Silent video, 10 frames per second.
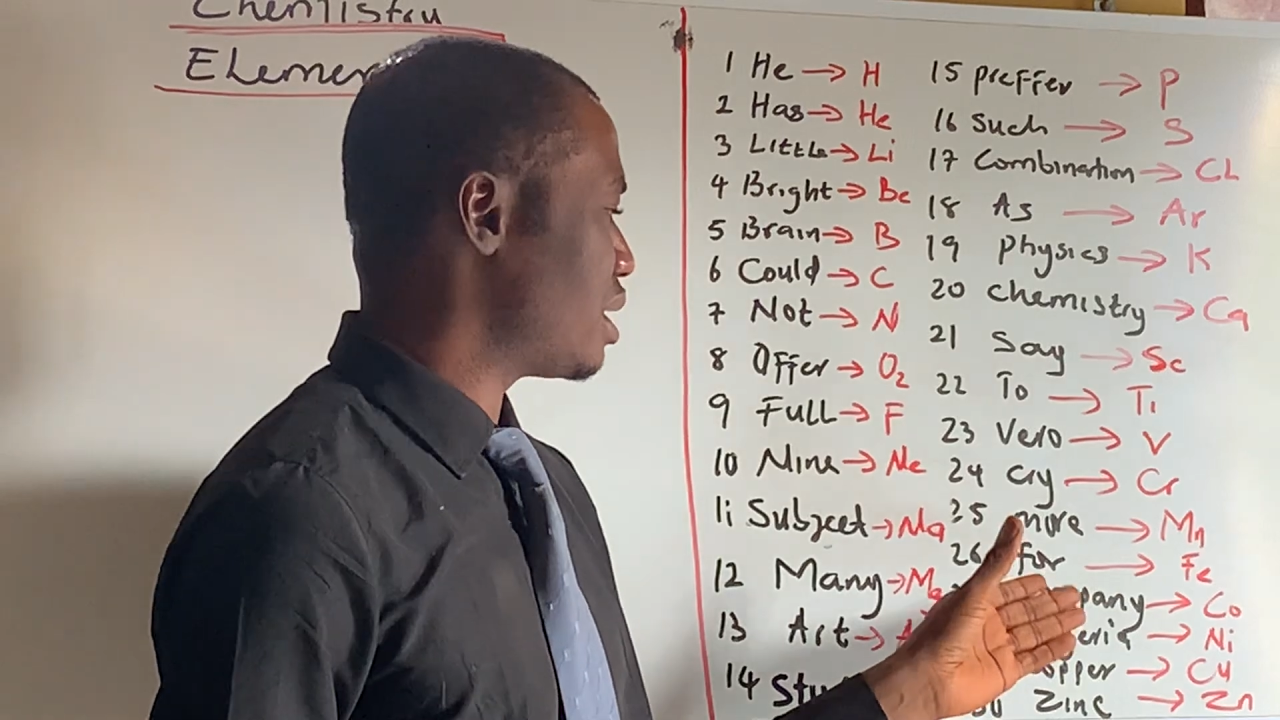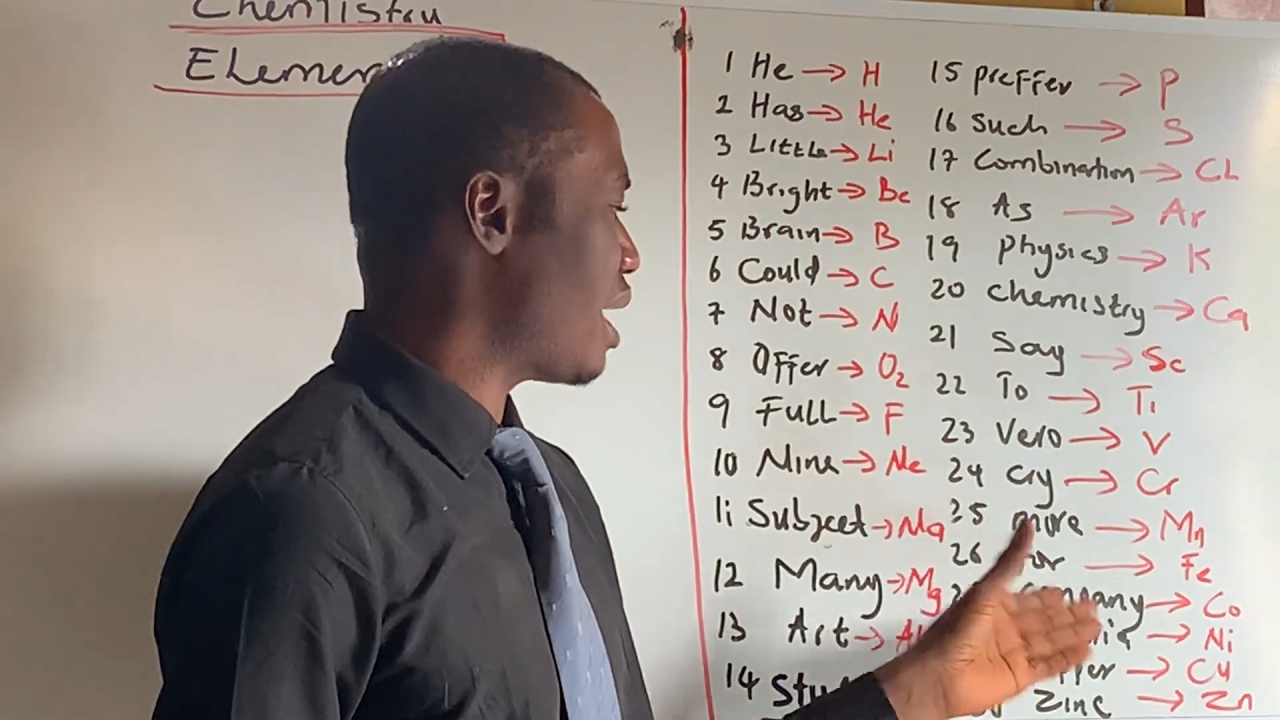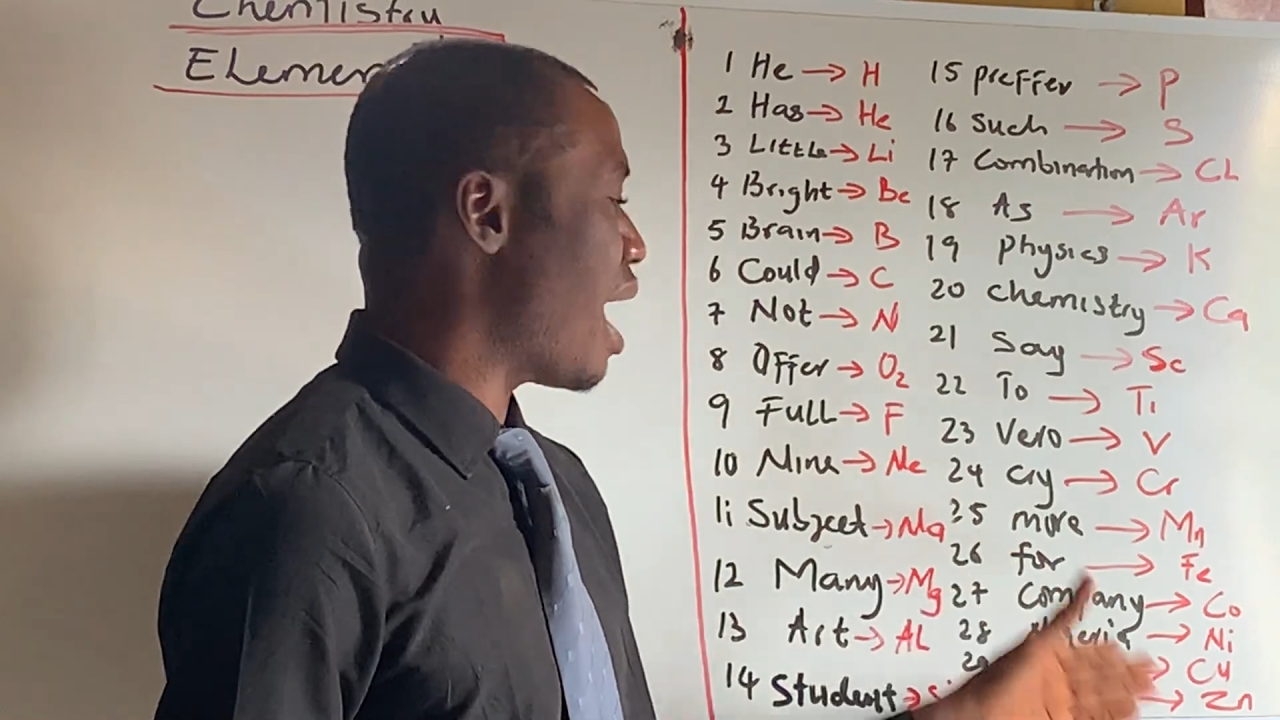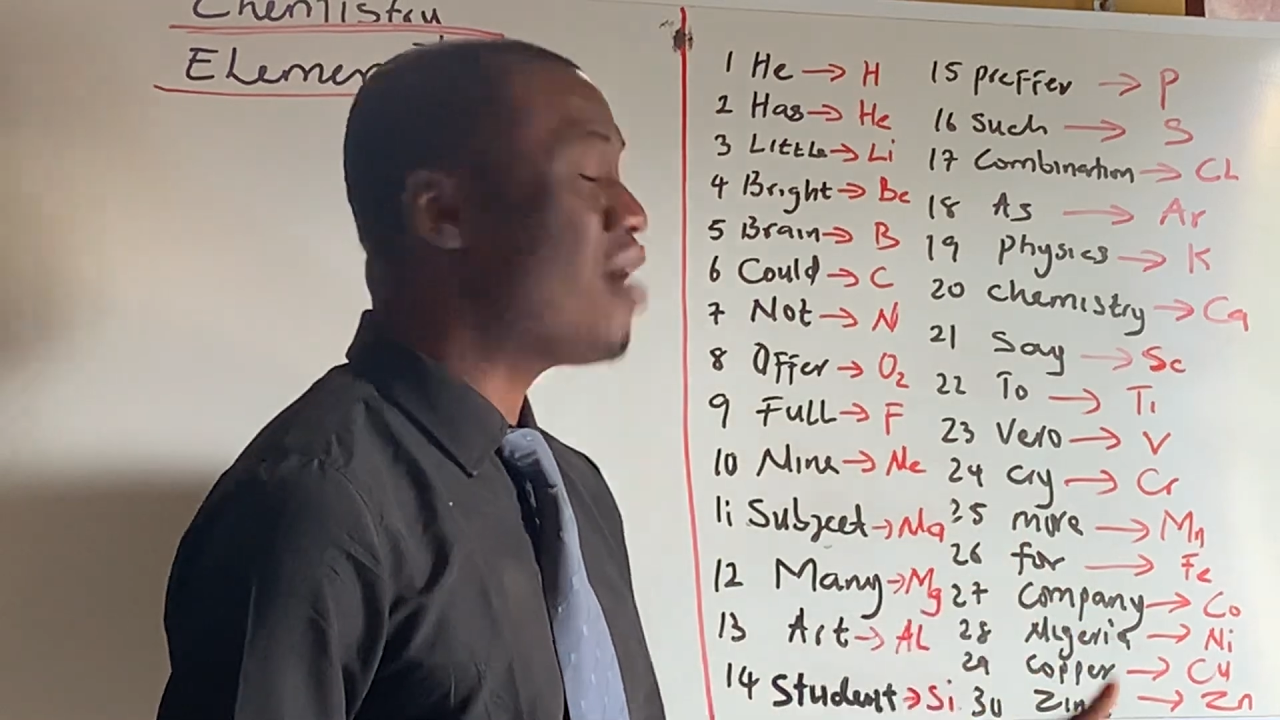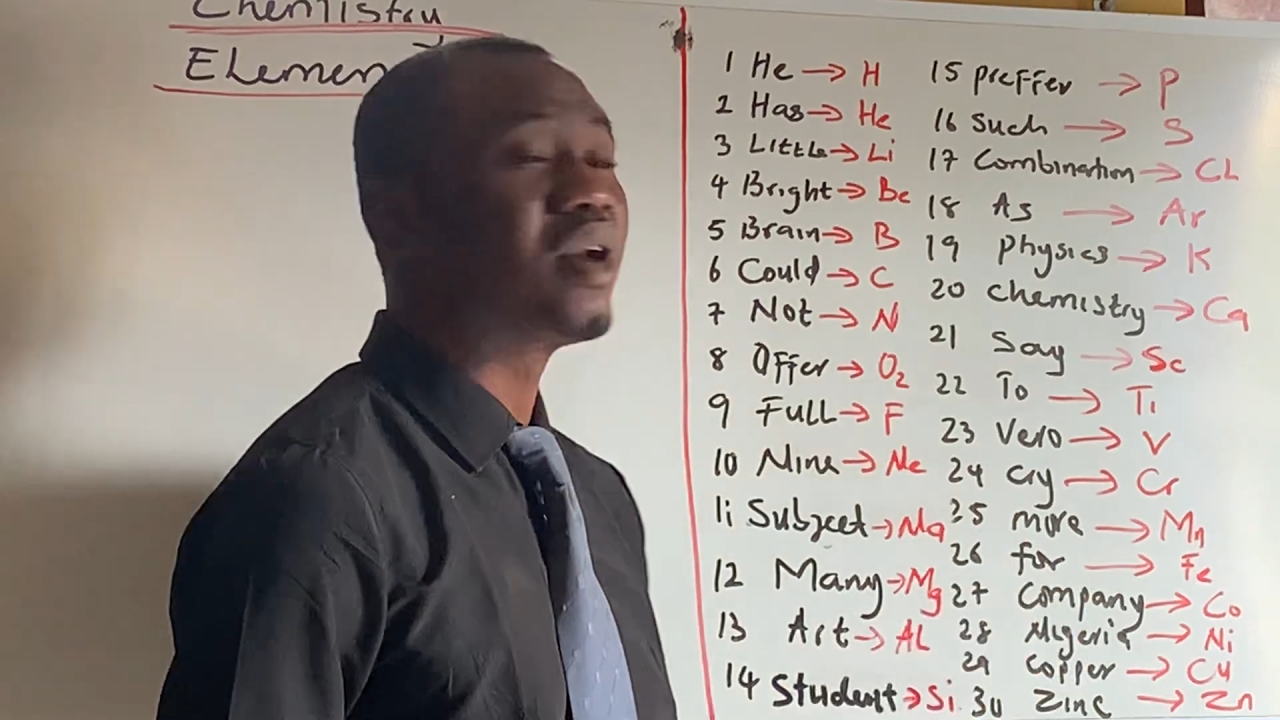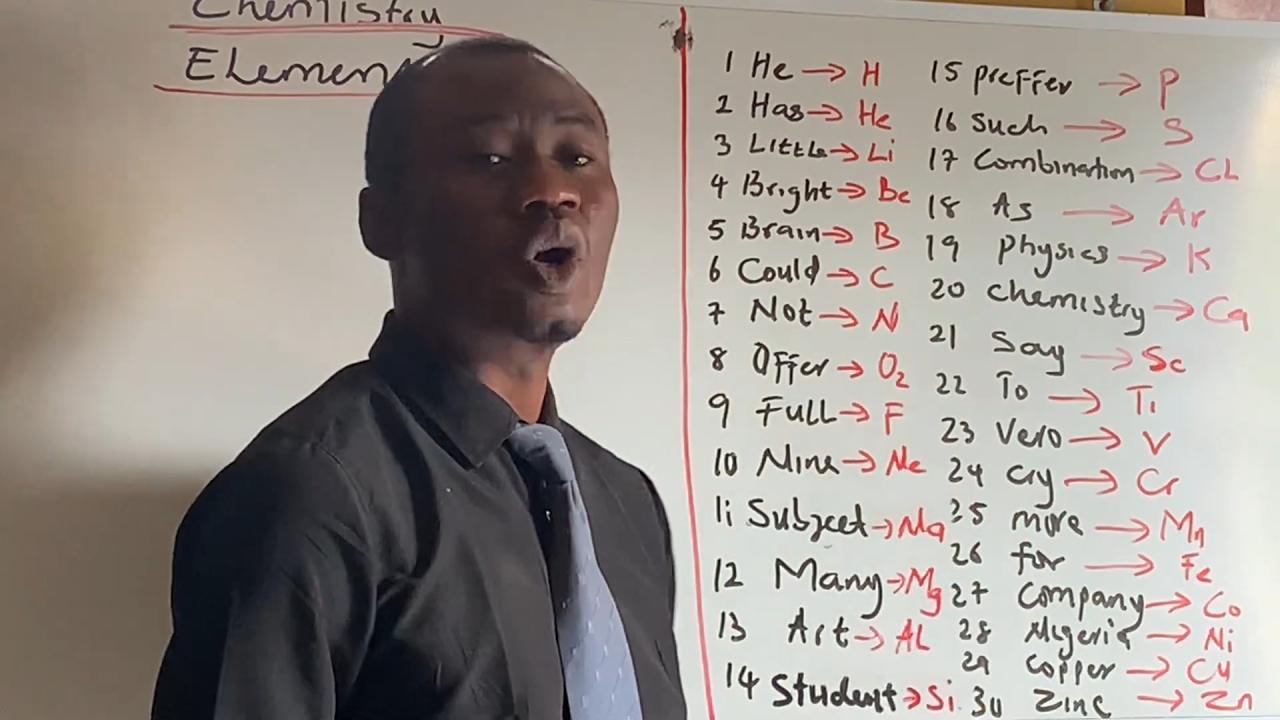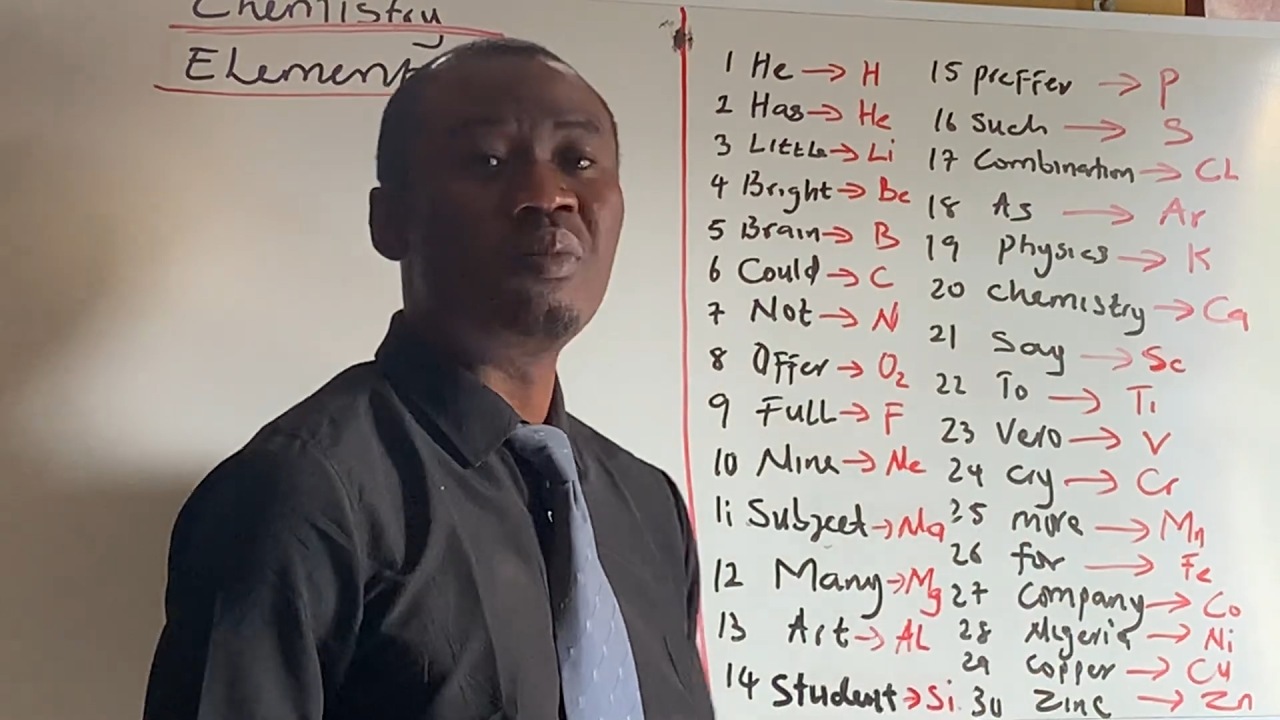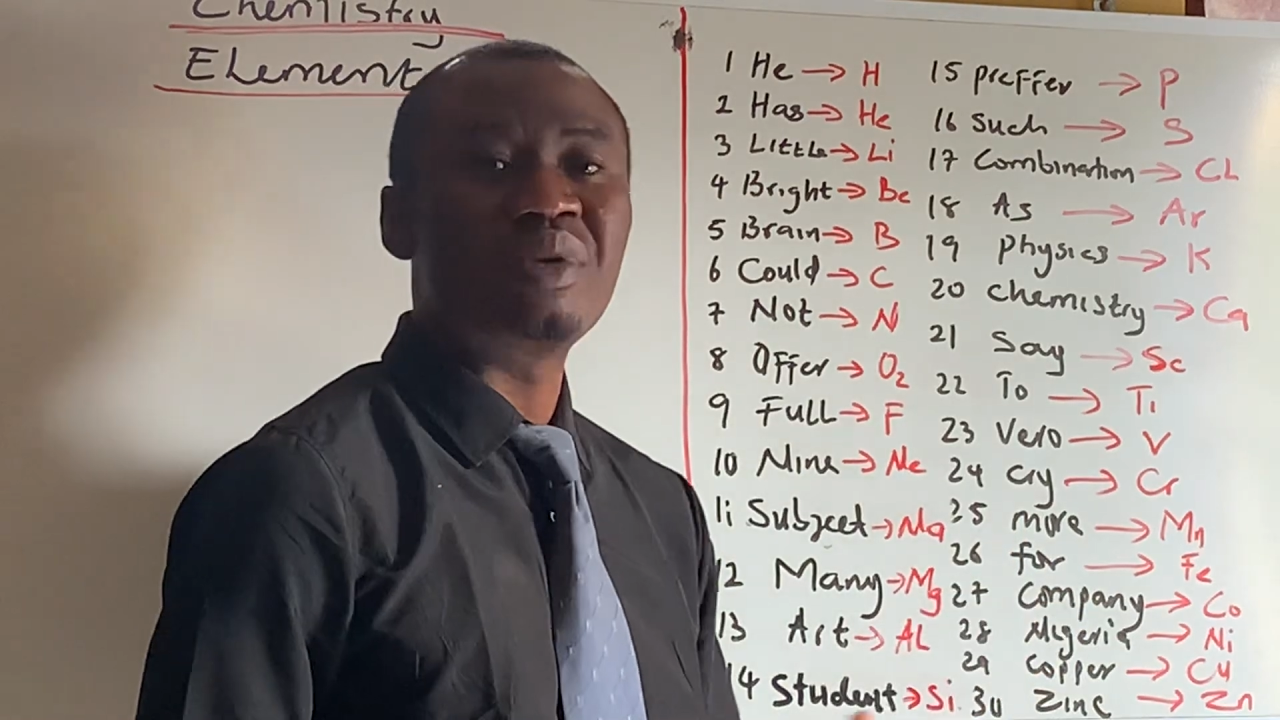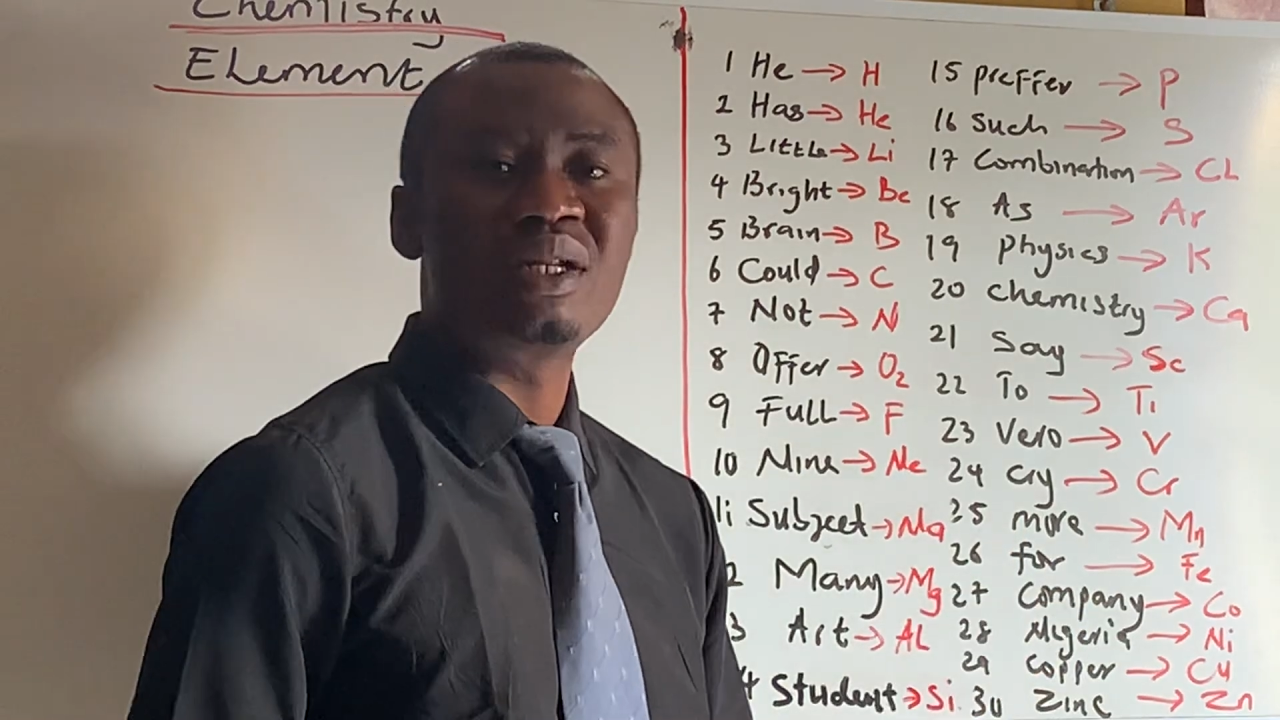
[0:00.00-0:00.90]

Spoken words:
I have a company